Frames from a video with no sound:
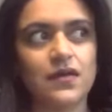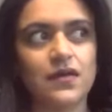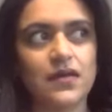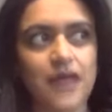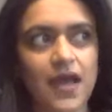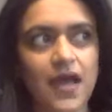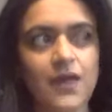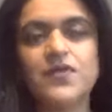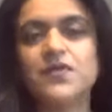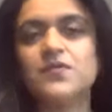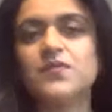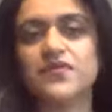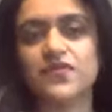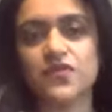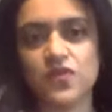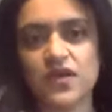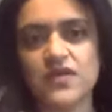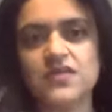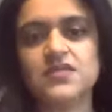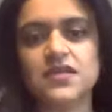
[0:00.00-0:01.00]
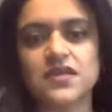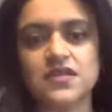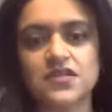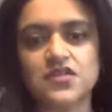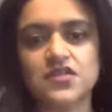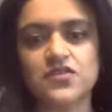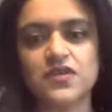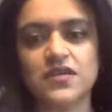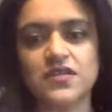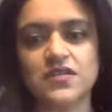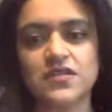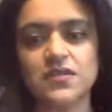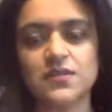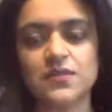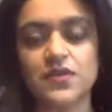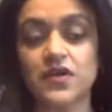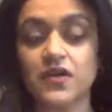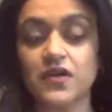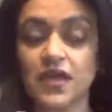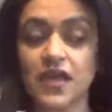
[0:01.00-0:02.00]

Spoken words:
happened before I started writing the book.